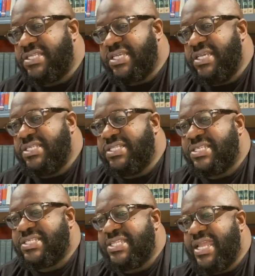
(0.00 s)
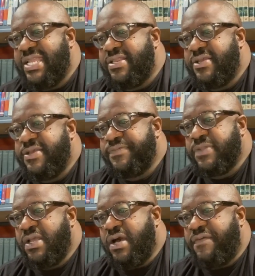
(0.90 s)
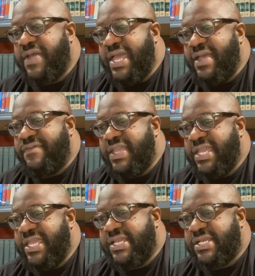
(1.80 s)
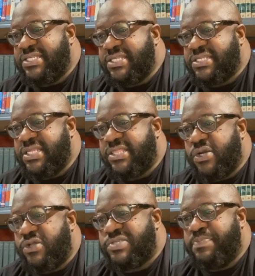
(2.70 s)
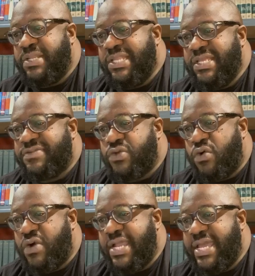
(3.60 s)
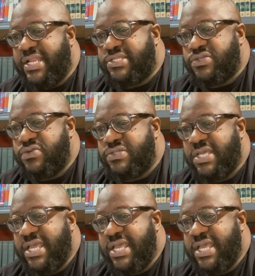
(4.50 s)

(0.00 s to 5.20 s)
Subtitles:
is the state of having inconsistent thoughts, beliefs, or attitudes,